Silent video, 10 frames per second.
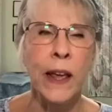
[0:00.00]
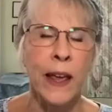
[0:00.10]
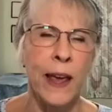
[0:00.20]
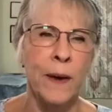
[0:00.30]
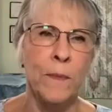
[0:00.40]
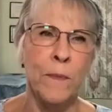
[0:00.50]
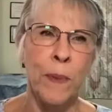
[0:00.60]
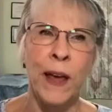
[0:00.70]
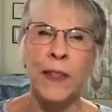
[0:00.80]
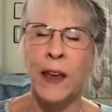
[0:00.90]
And
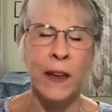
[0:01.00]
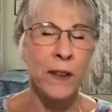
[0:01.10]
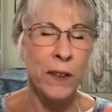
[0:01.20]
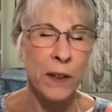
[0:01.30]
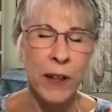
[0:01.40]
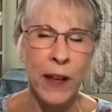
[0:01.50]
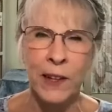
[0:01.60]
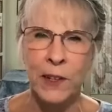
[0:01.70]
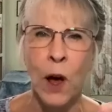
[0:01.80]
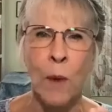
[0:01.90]
by the end of the
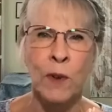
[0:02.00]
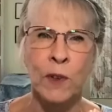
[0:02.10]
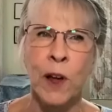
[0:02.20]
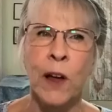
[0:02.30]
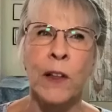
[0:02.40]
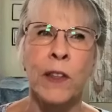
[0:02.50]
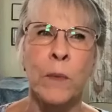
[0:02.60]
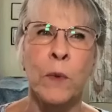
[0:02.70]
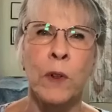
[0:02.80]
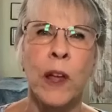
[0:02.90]
class, almost all of
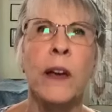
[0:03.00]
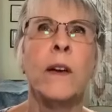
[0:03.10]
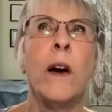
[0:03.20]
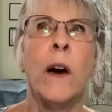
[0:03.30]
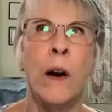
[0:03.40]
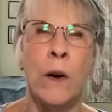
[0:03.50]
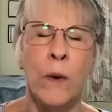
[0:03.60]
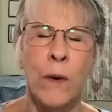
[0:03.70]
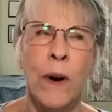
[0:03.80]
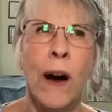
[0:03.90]
them were like,
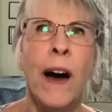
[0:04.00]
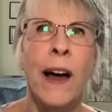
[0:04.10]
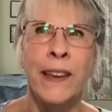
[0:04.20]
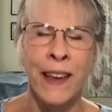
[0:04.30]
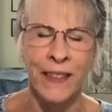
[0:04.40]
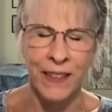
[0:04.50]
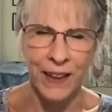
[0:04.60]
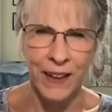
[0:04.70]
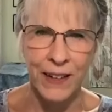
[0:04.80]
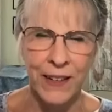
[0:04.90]
oh, I get
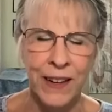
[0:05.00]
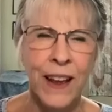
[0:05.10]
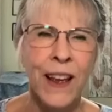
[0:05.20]
this.